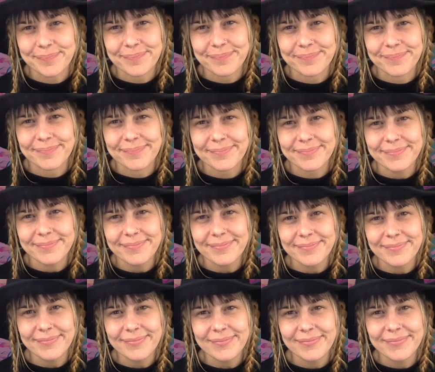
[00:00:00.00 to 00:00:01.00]

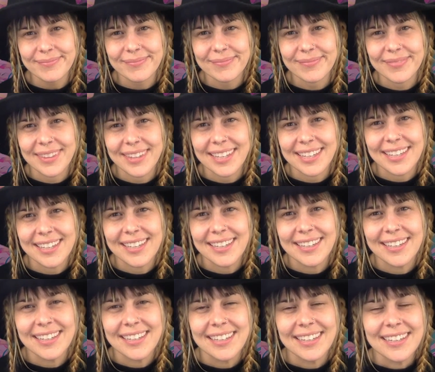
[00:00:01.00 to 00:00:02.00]

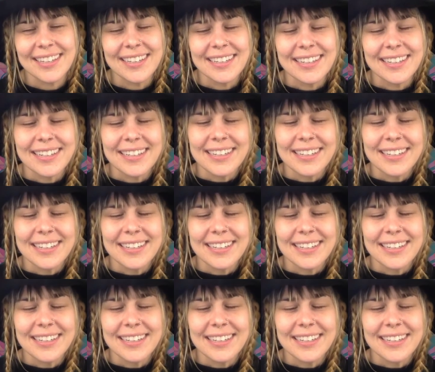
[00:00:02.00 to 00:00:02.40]
Nothing is said.